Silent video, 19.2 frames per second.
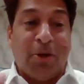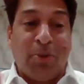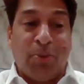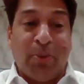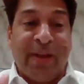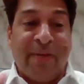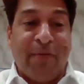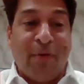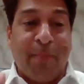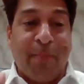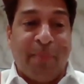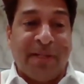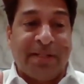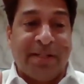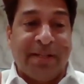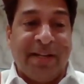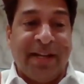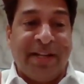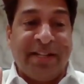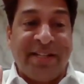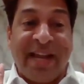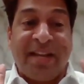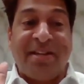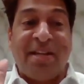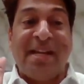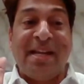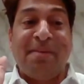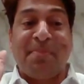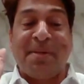not 24%. It is
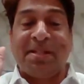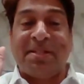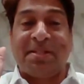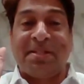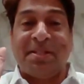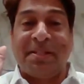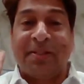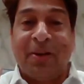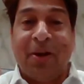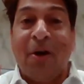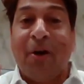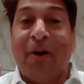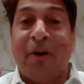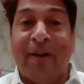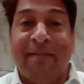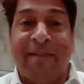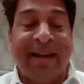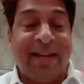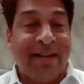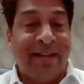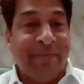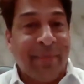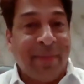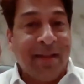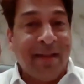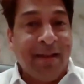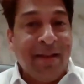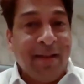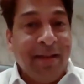18%. All right.
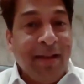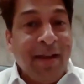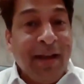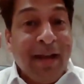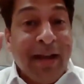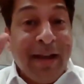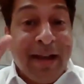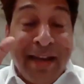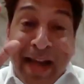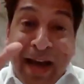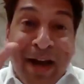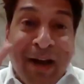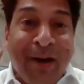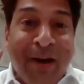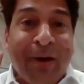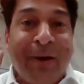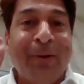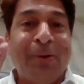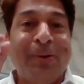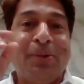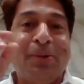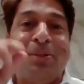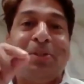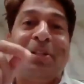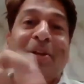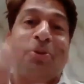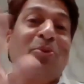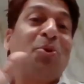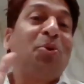Now
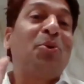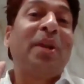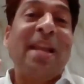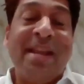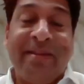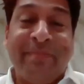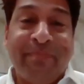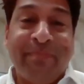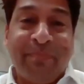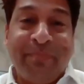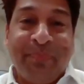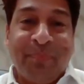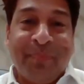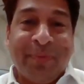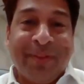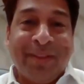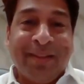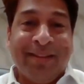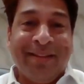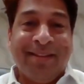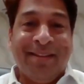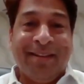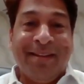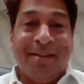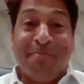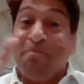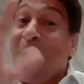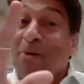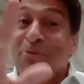the googly
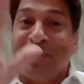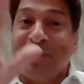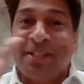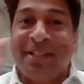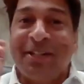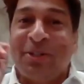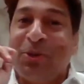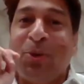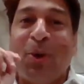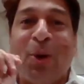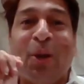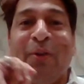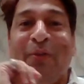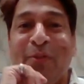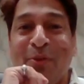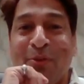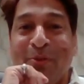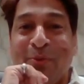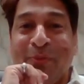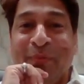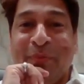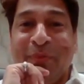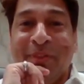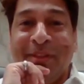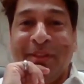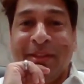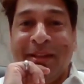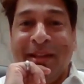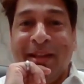bouncer to all of you.
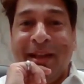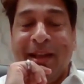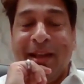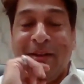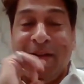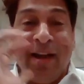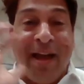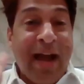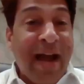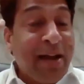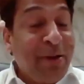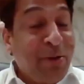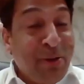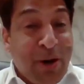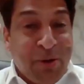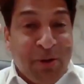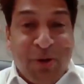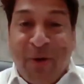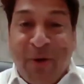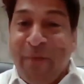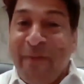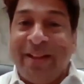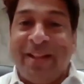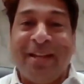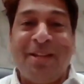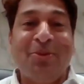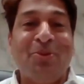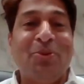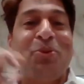I do not know
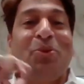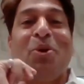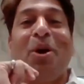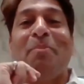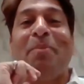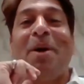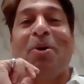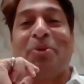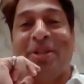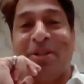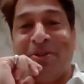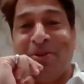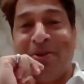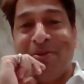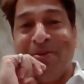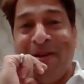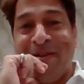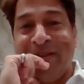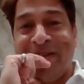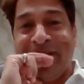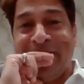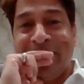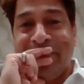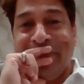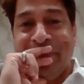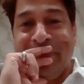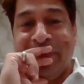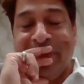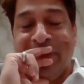whether you know about it or not.
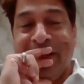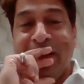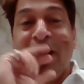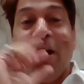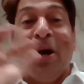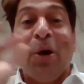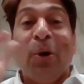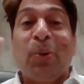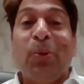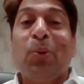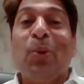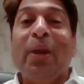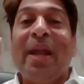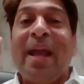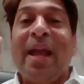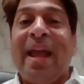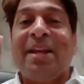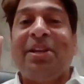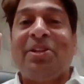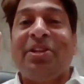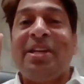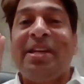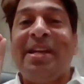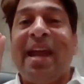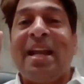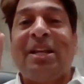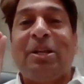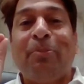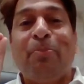Rule
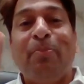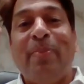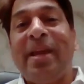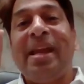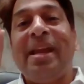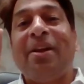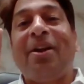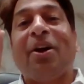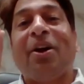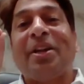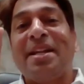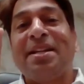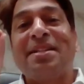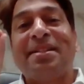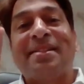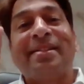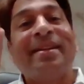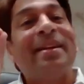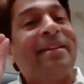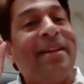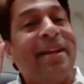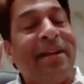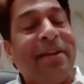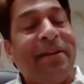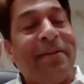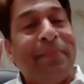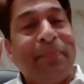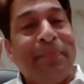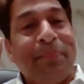88B got
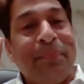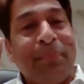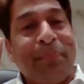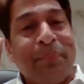inserted